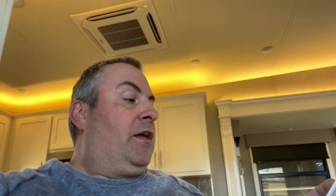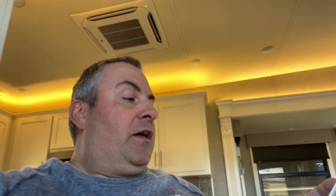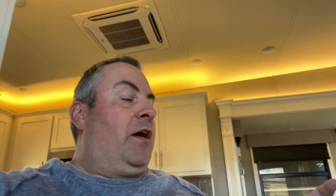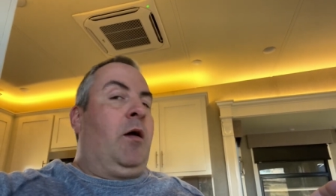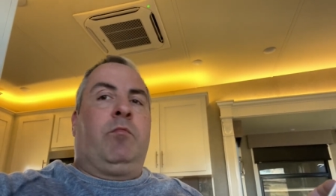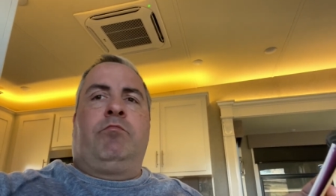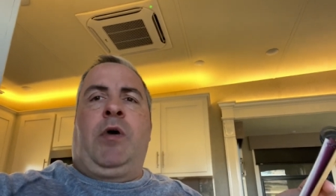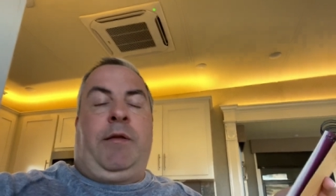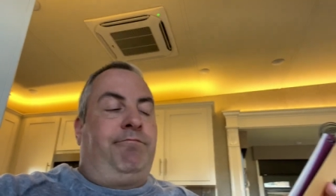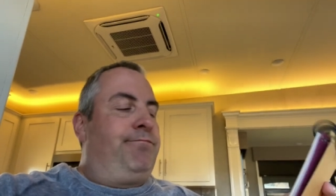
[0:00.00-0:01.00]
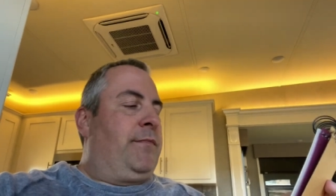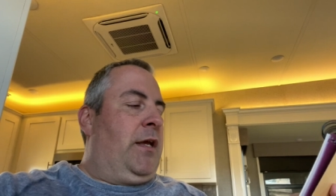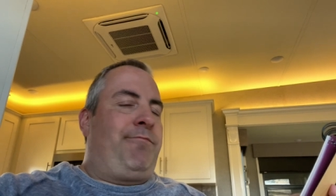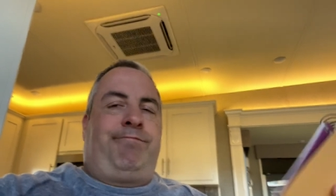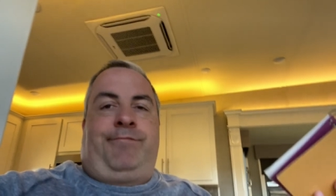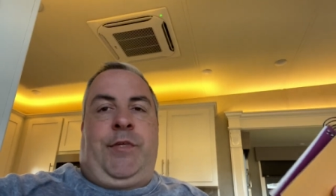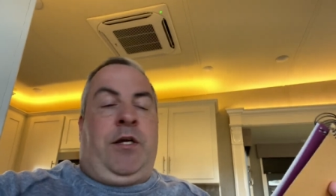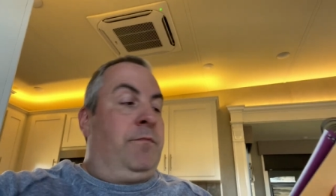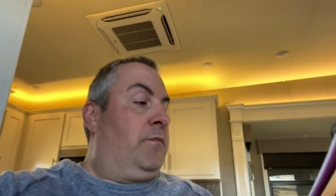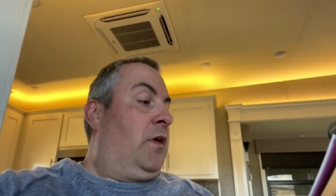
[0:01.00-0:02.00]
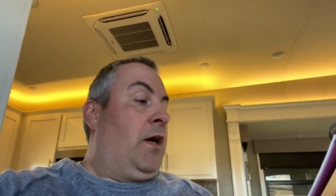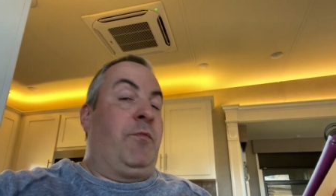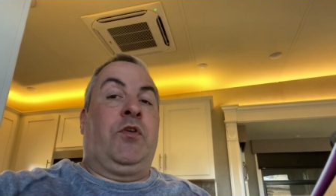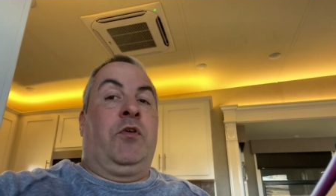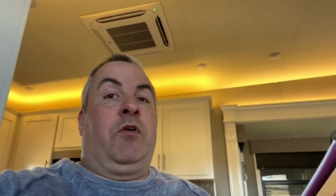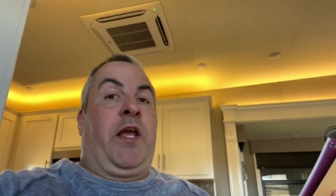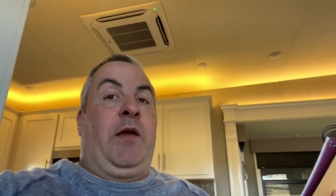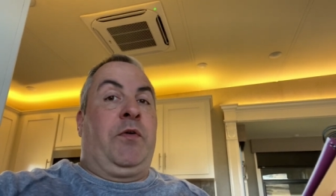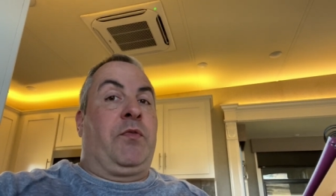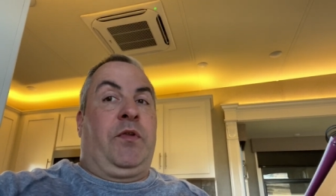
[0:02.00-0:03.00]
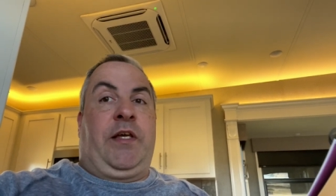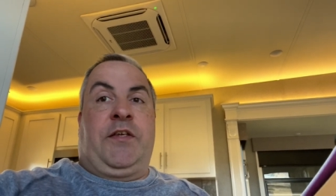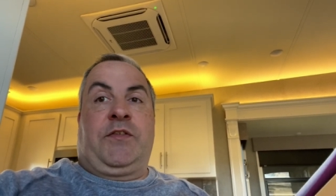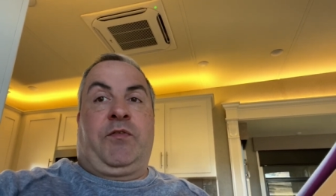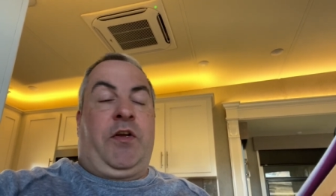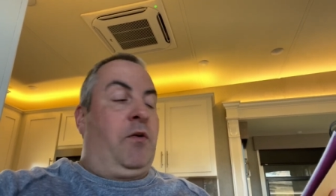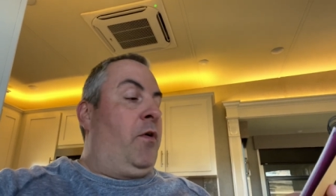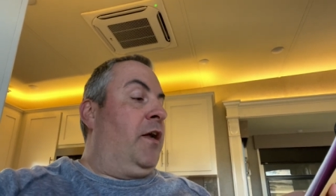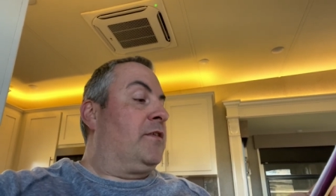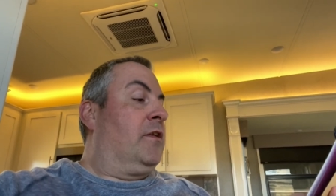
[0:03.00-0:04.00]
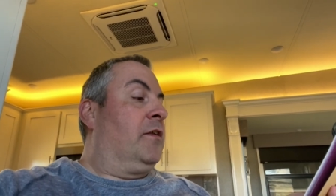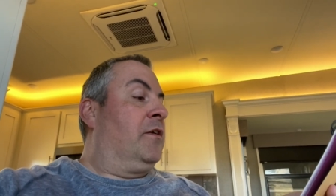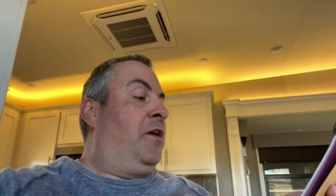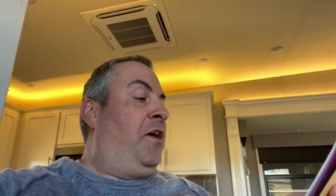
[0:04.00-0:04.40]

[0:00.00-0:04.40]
um, but yeah, you know, I'm doing okay with 3,300 watts on the